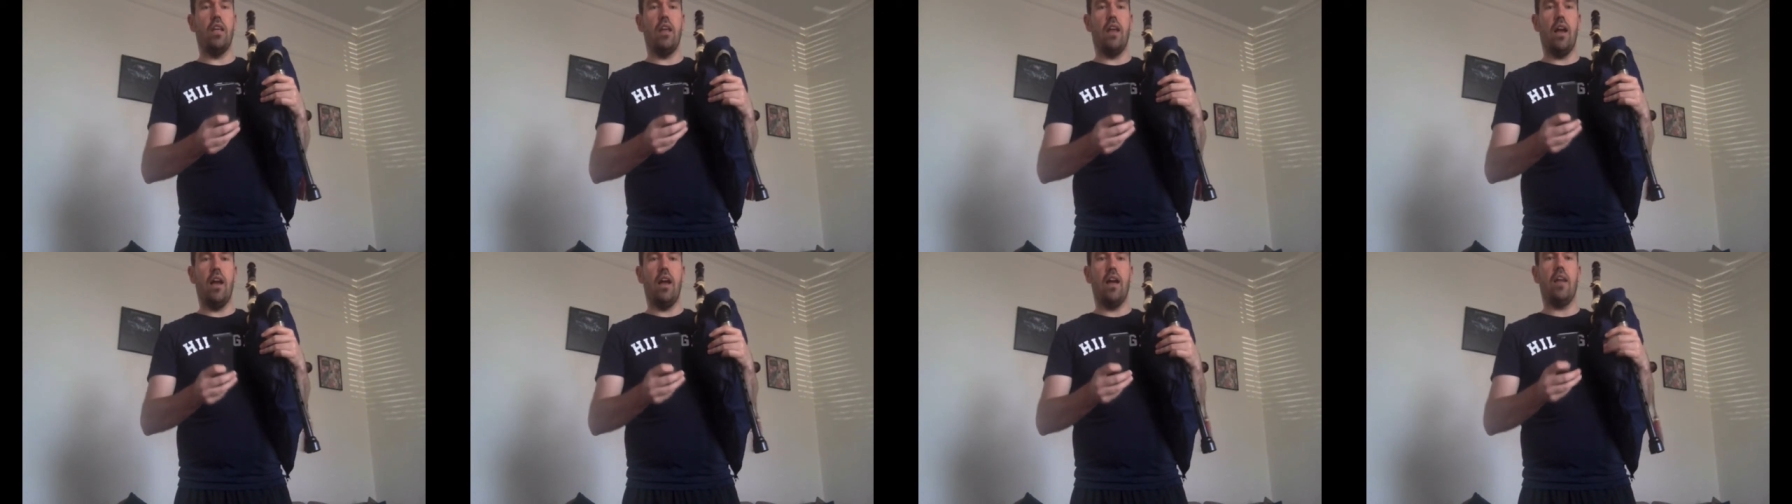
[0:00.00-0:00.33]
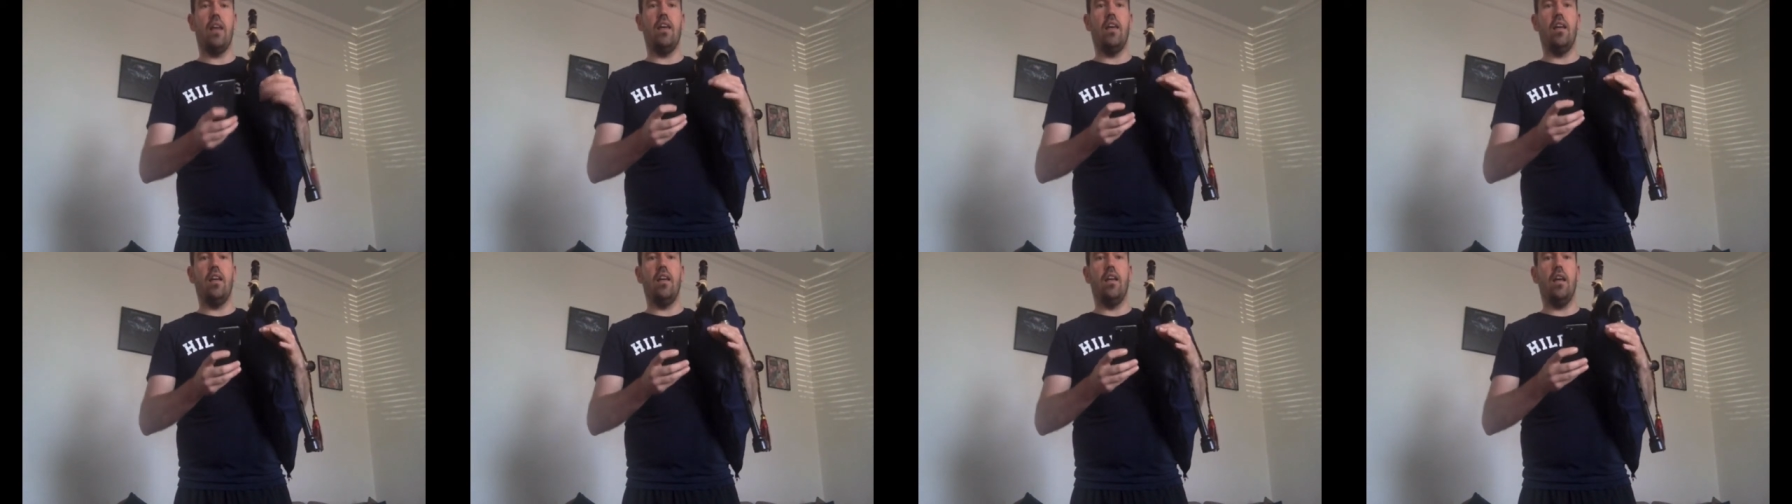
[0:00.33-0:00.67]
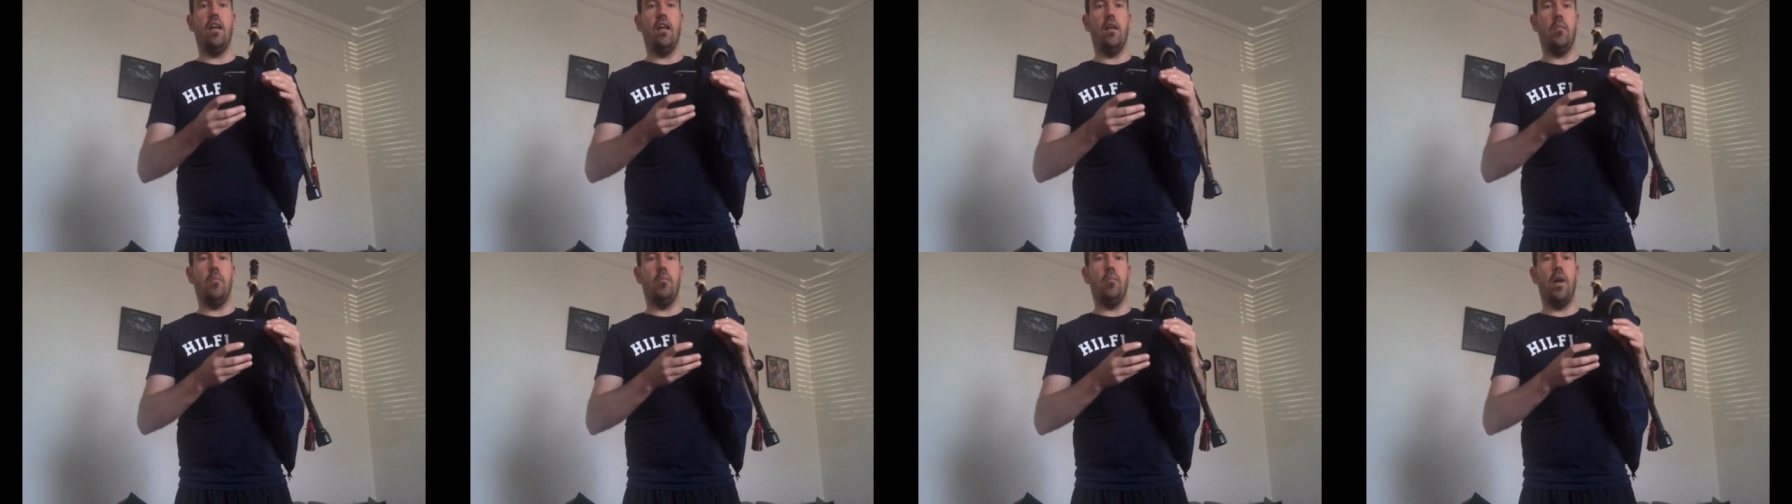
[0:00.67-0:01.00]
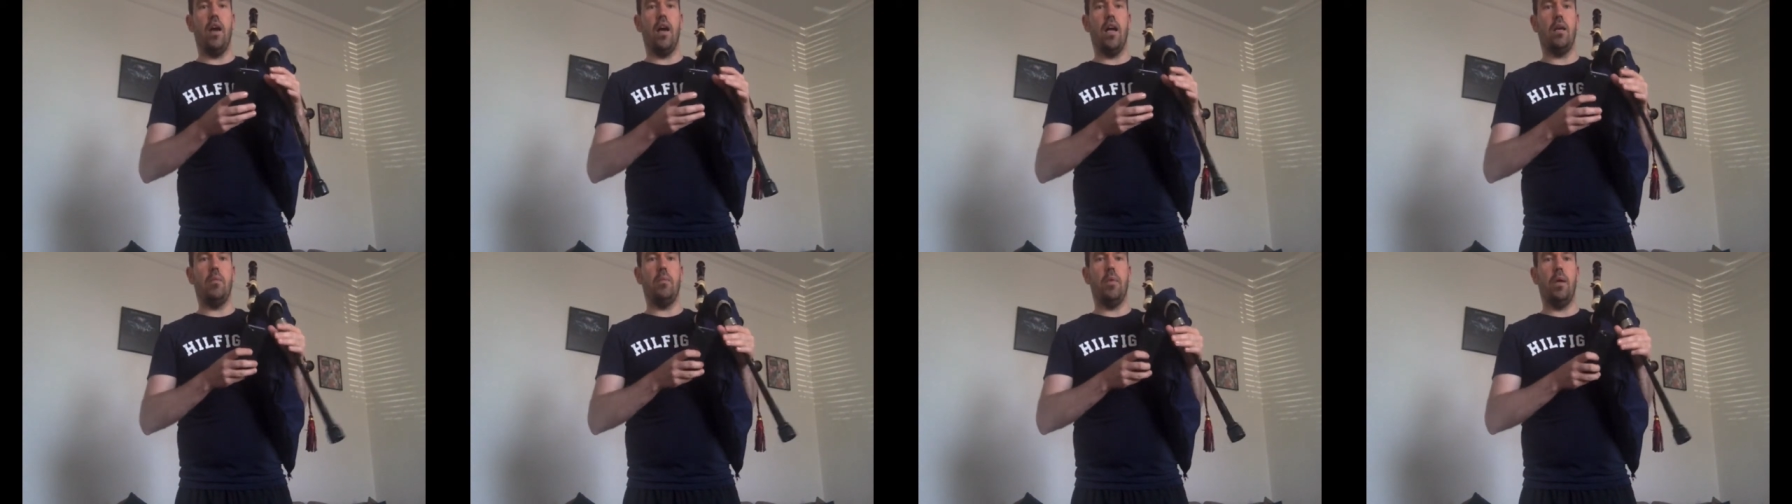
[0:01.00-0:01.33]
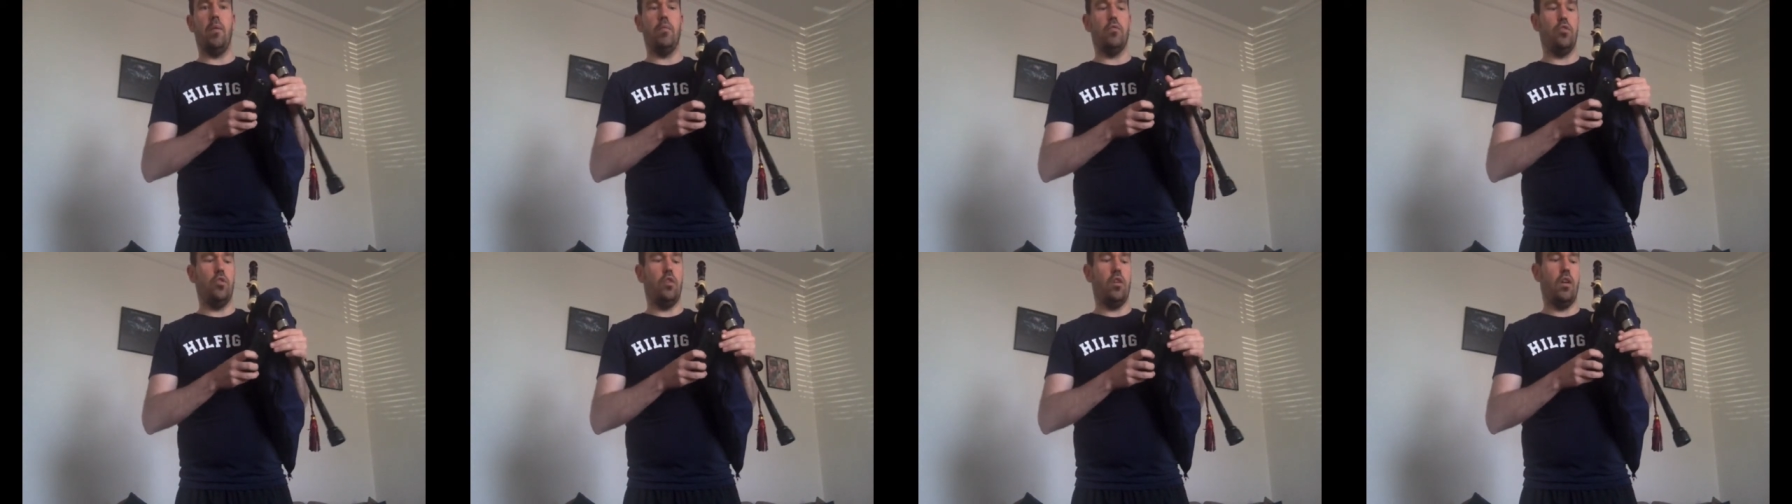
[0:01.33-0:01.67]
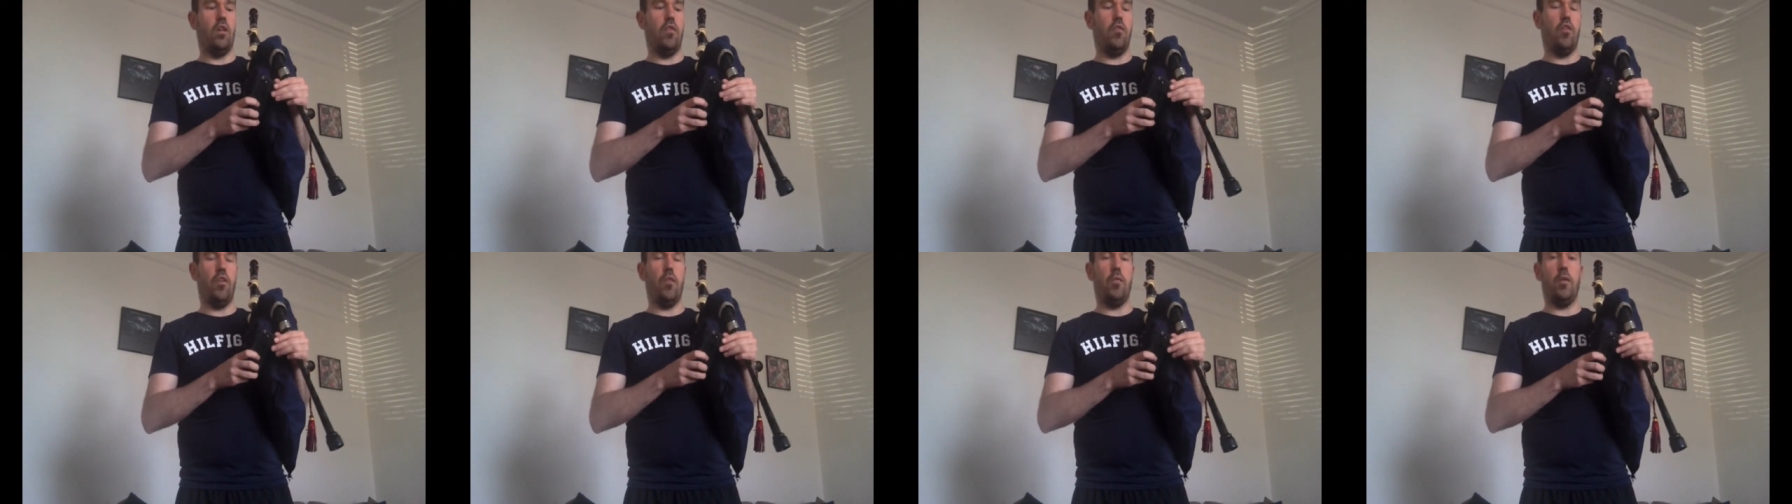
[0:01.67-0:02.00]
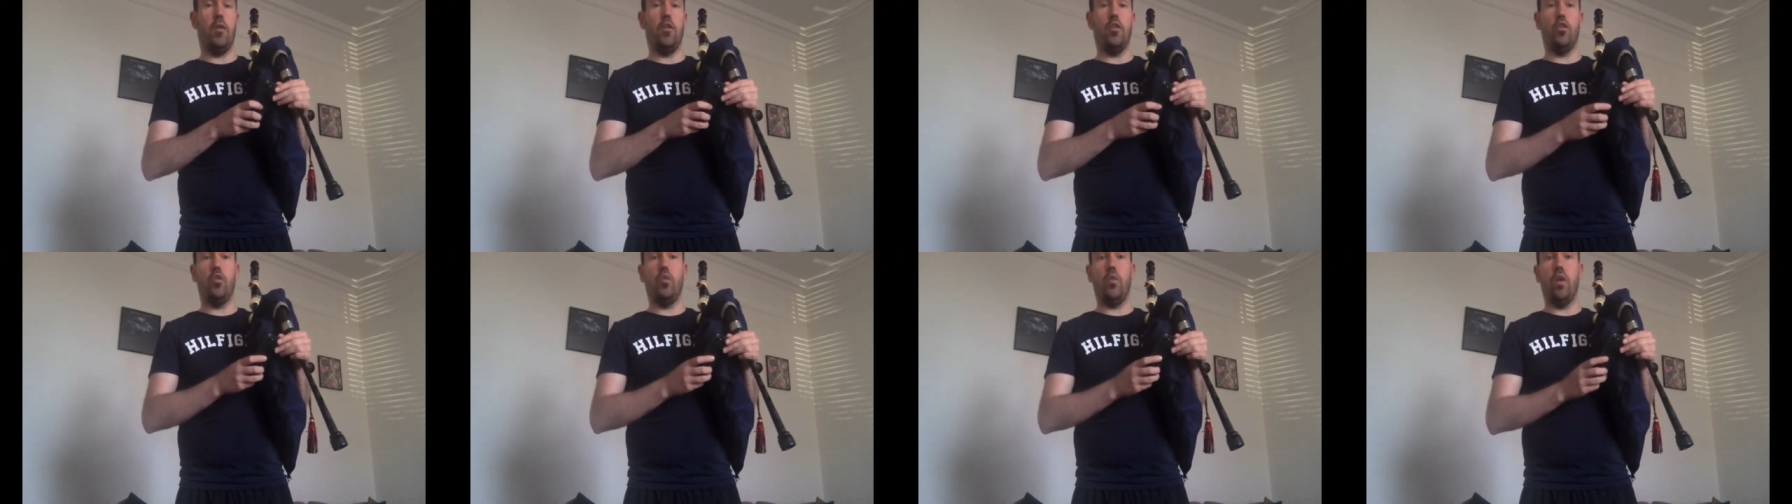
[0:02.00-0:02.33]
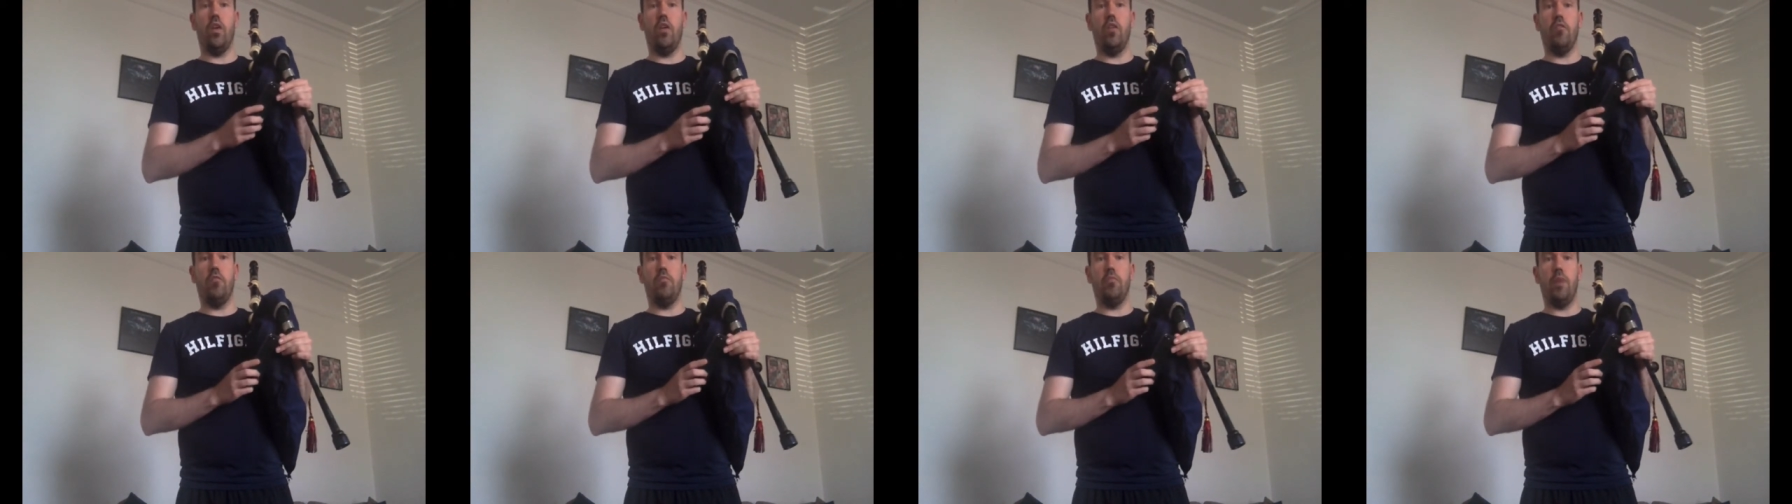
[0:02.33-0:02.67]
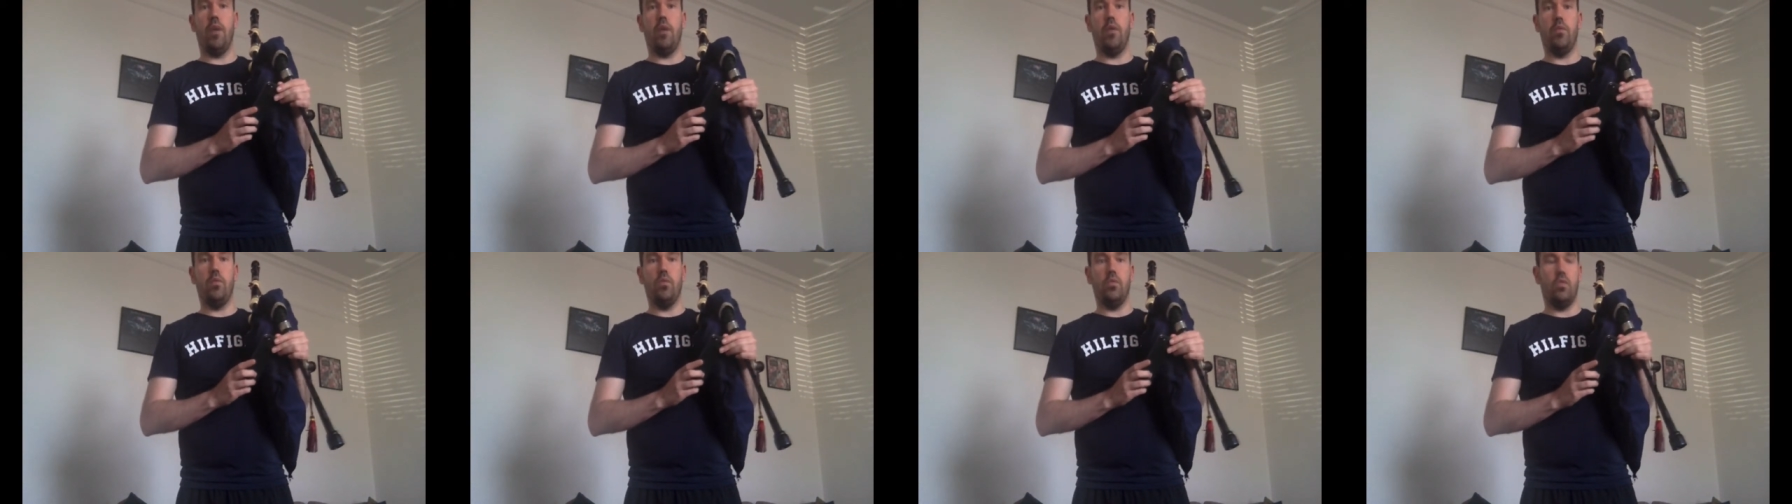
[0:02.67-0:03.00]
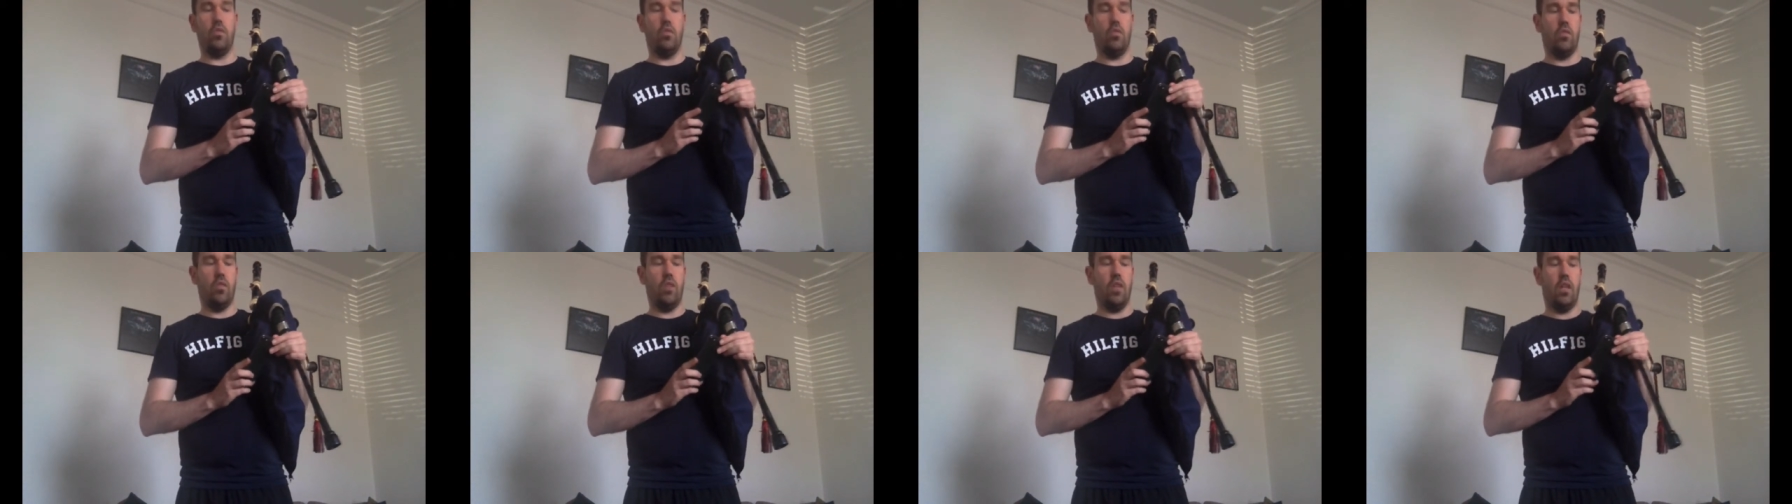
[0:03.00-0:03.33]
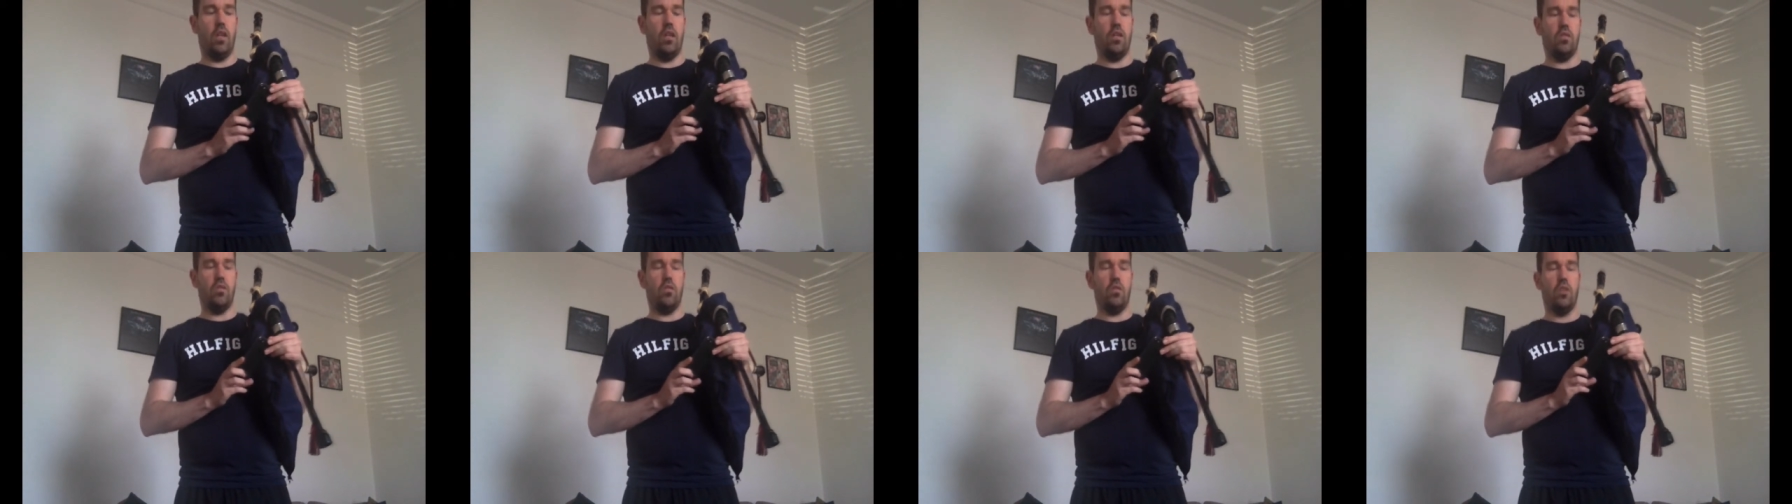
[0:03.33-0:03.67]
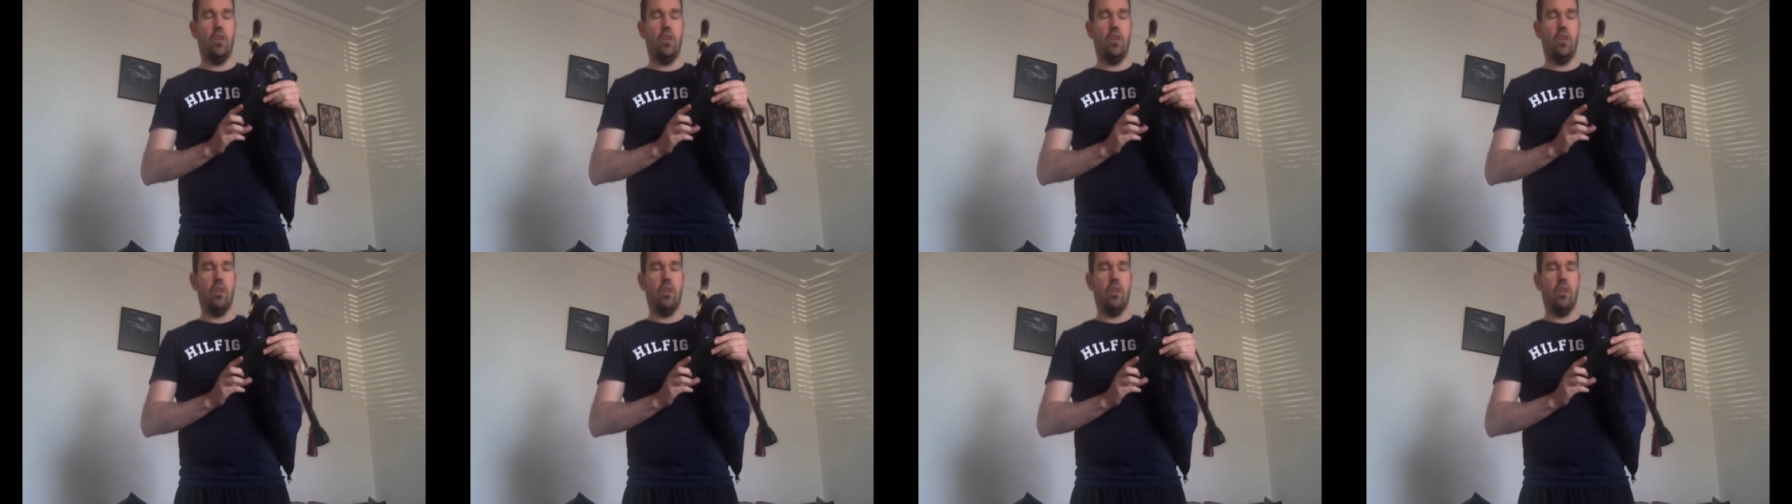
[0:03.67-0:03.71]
accurate bagpipe tuner for about £12. Okay, so